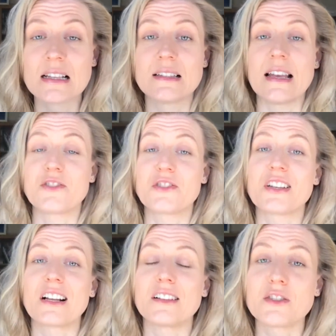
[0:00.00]
danger
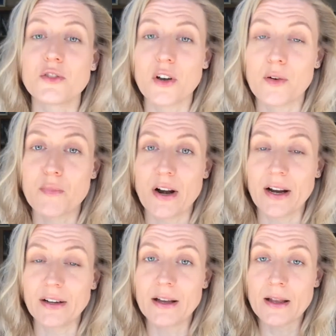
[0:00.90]
signals to our
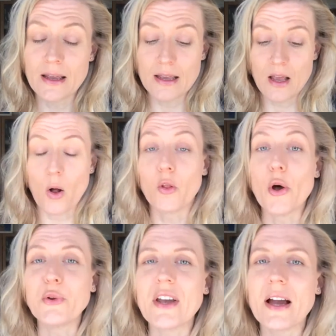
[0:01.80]
brain.
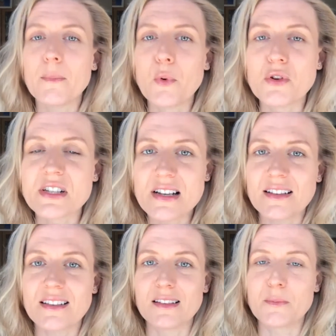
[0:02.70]
Although they are more
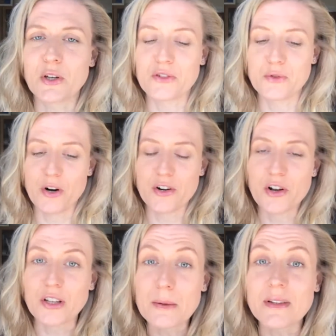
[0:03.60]
subtle because we are
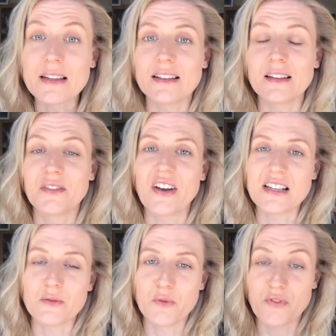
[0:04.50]
not imminently
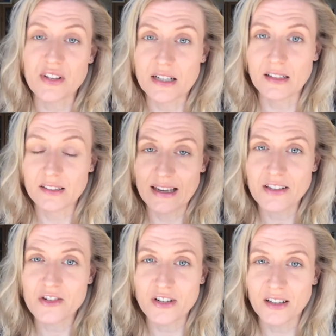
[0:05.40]
faced with physical
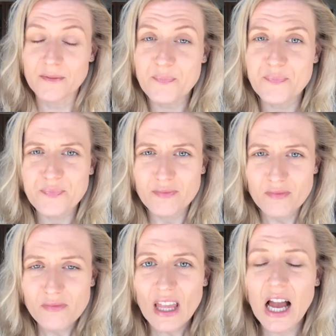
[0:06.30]
danger,
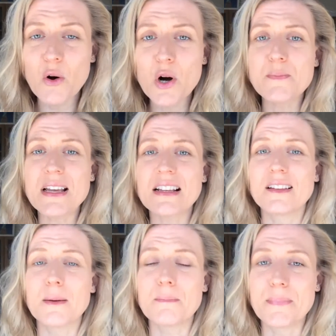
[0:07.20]
our
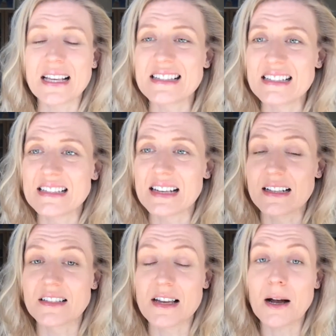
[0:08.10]
amygdala picks these
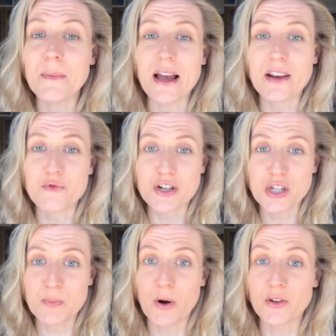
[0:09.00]
signals up and
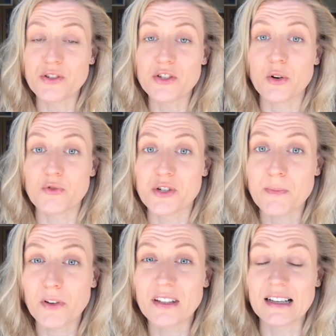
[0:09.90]
responds
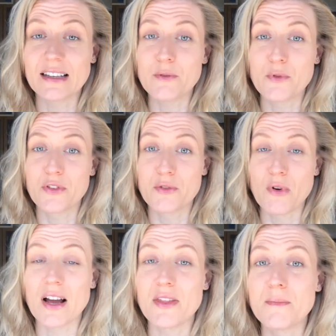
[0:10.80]
correspondingly with the
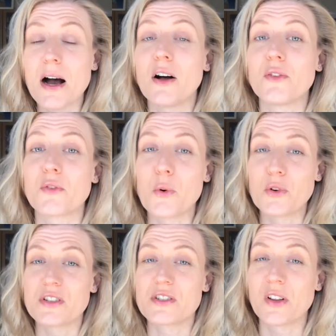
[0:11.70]
right amount of
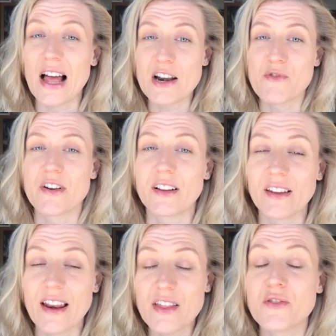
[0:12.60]
cortisol,
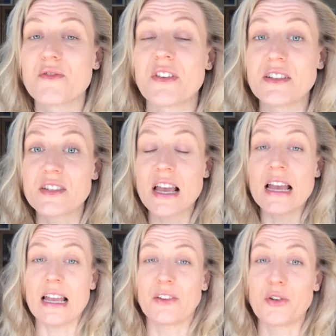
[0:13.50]
adrenaline, endorphins
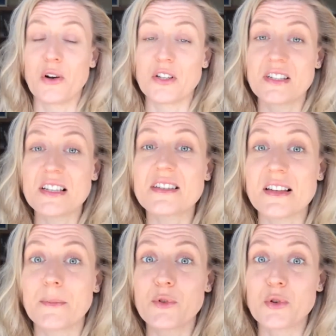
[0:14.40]
into our
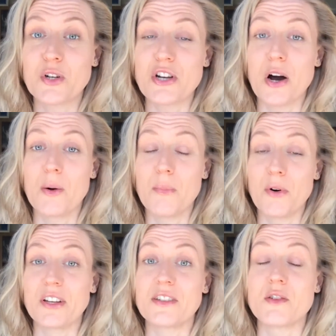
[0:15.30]
system, to which our
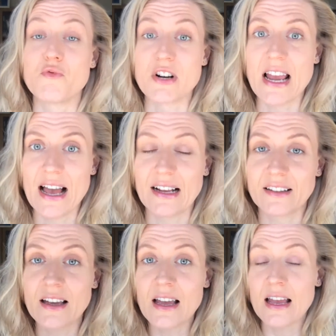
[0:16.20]
bodies
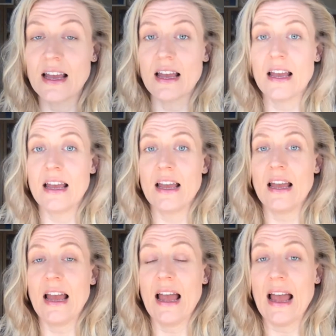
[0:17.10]
react.
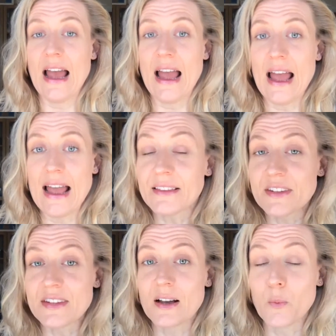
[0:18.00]
And
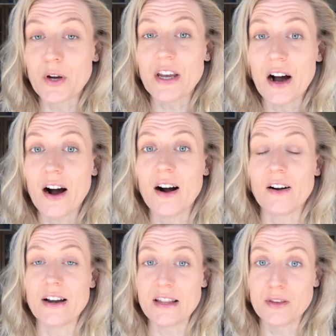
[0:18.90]
we
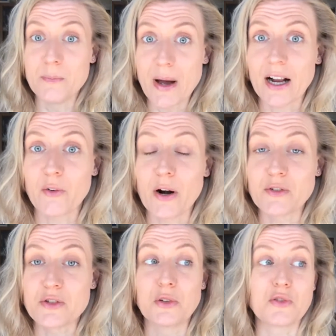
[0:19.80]
are in the
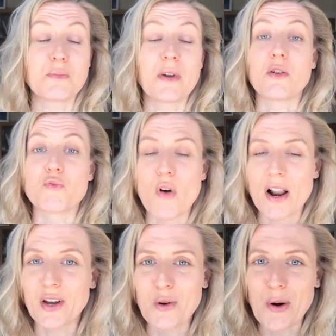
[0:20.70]
background, so to speak,
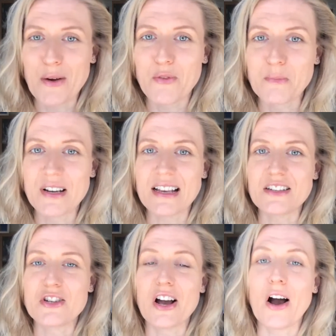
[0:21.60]
running away from
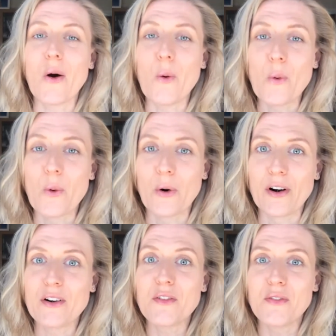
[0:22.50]
danger
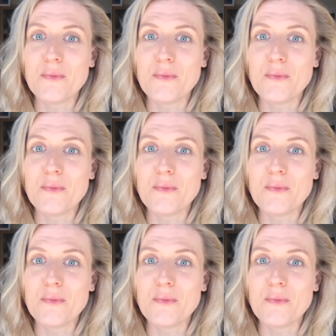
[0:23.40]
or